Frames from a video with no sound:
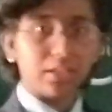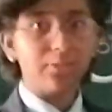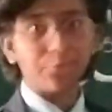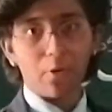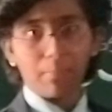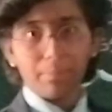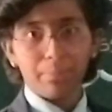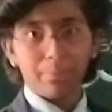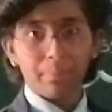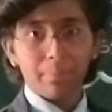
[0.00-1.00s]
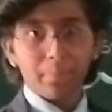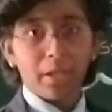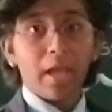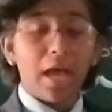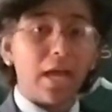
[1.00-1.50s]
cells formed
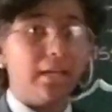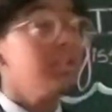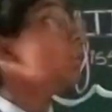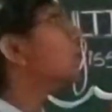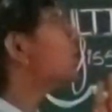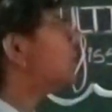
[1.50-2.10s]
and the